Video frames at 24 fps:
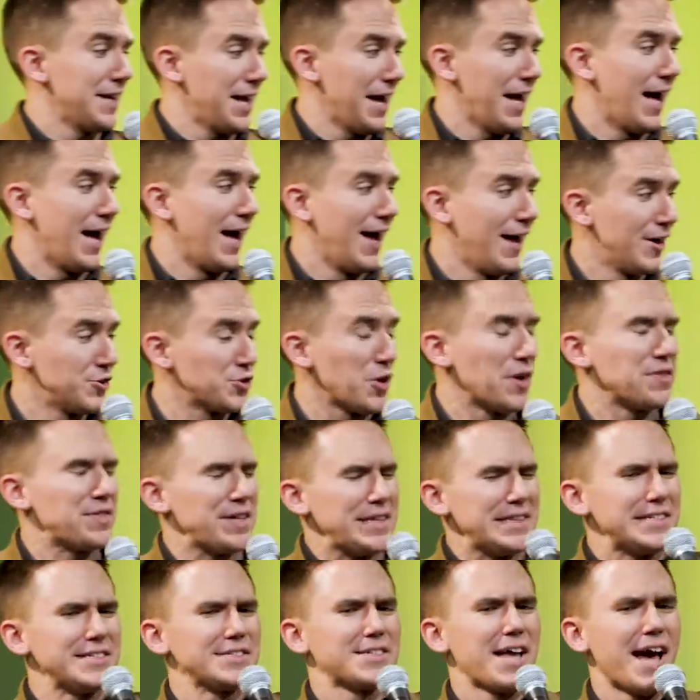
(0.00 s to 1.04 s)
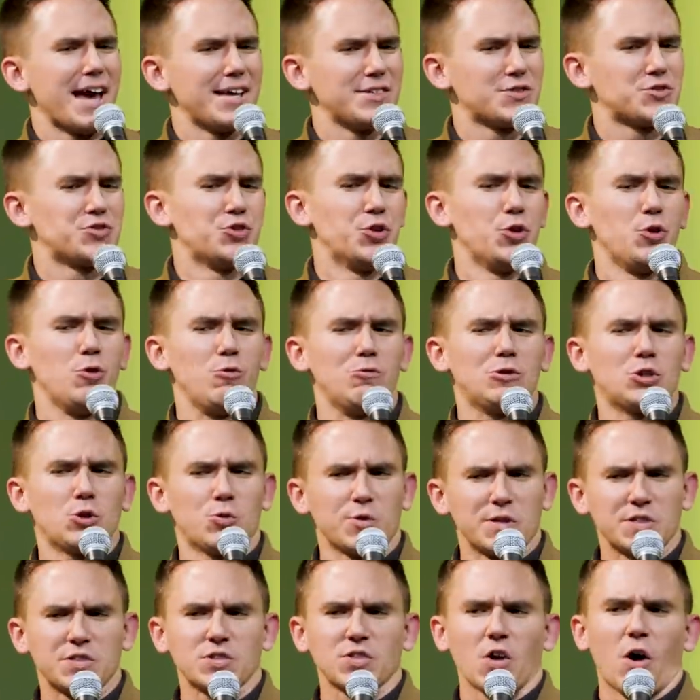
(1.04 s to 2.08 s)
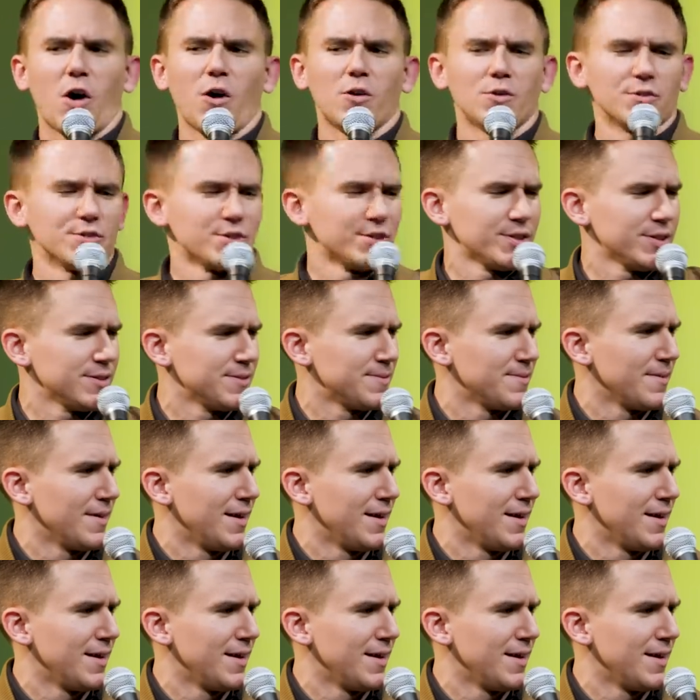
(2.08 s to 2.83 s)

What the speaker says: Yeah, so I think this guy's new to assault.